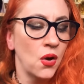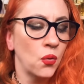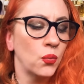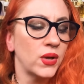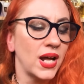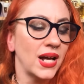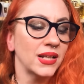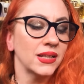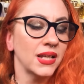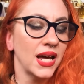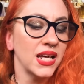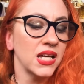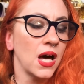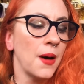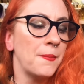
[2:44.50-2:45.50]
What I
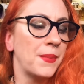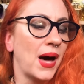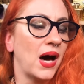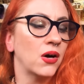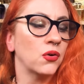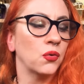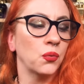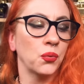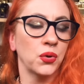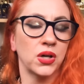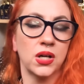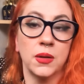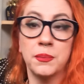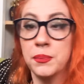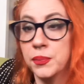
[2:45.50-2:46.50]
like about
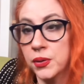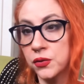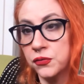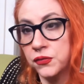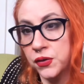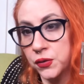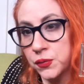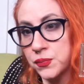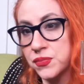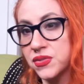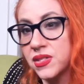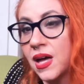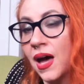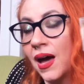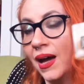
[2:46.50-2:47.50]
Rook
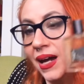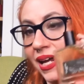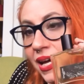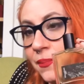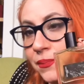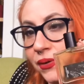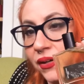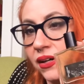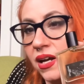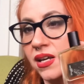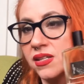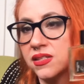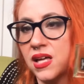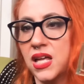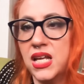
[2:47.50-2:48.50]
Perfumes Amber
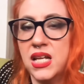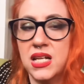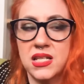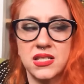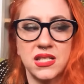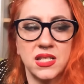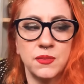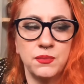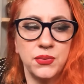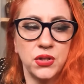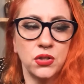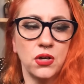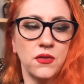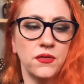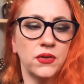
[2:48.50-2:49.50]
is that it is this
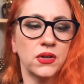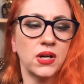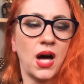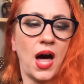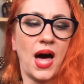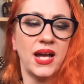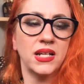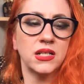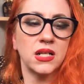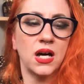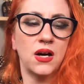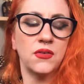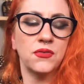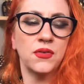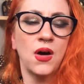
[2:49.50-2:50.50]
beautiful kind
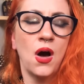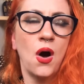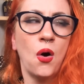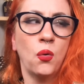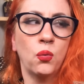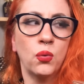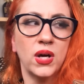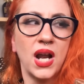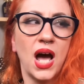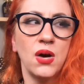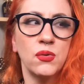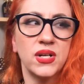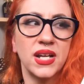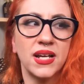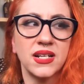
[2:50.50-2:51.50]
of what I
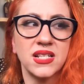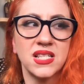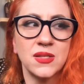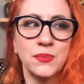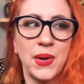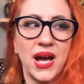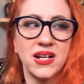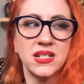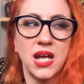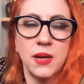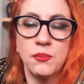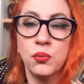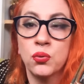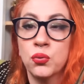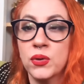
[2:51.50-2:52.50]
would expect a
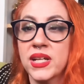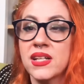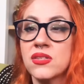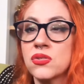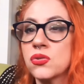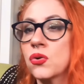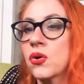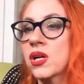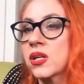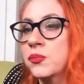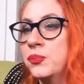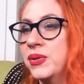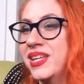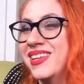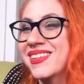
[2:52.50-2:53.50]
prehistoric
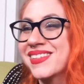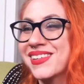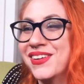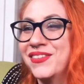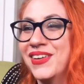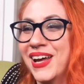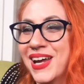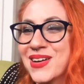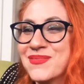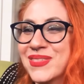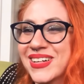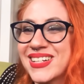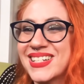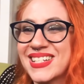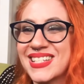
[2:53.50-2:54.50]
piece of
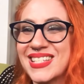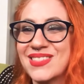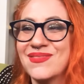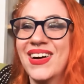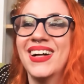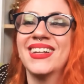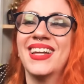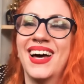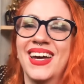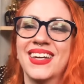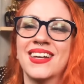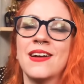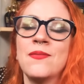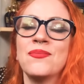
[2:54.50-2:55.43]
amber to smell like